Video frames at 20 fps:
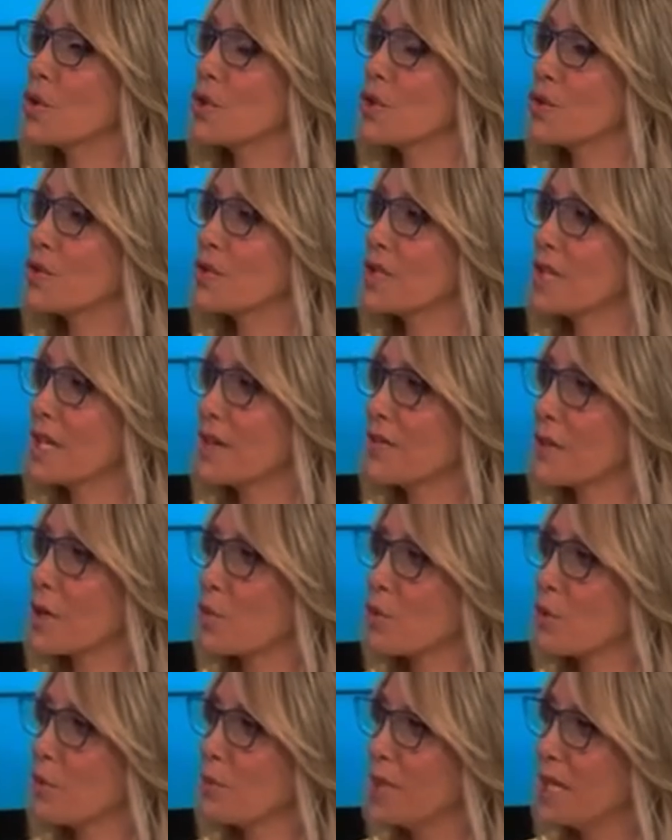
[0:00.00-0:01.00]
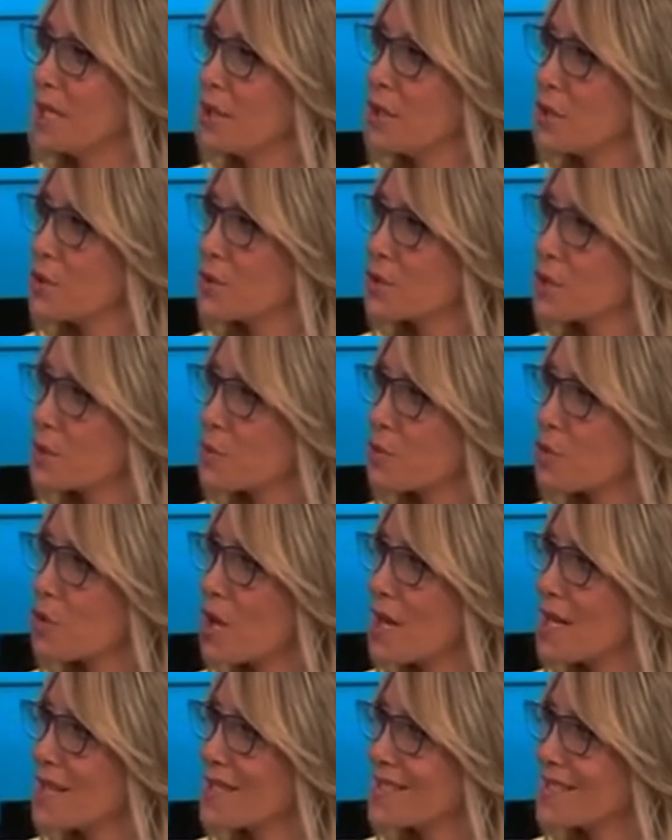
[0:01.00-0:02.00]
you're saying there will be no
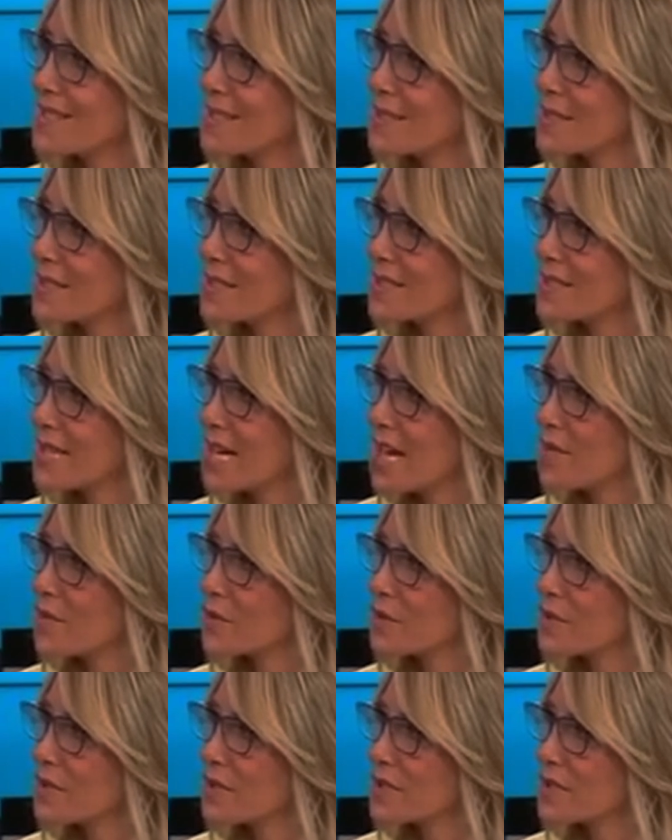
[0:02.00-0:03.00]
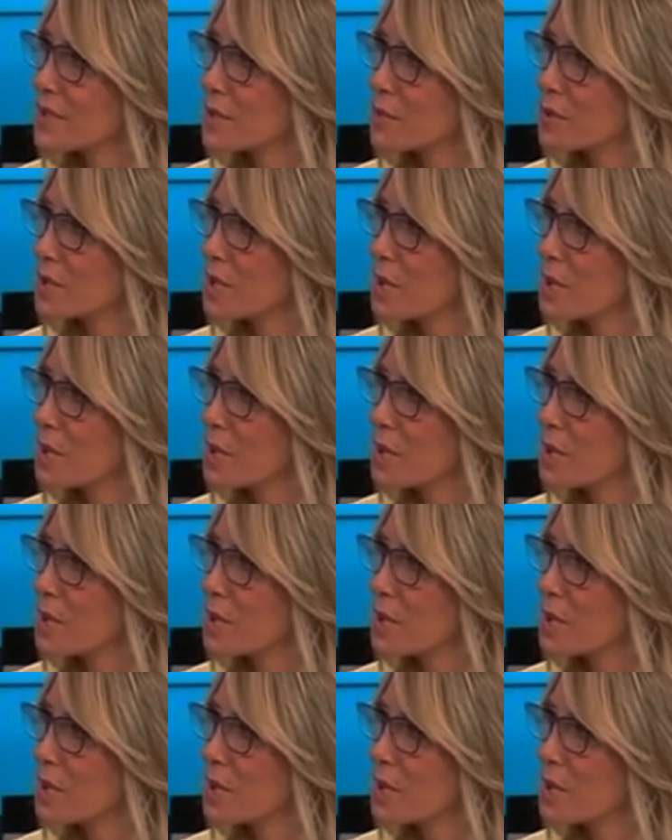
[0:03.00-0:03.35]
surprises after this that will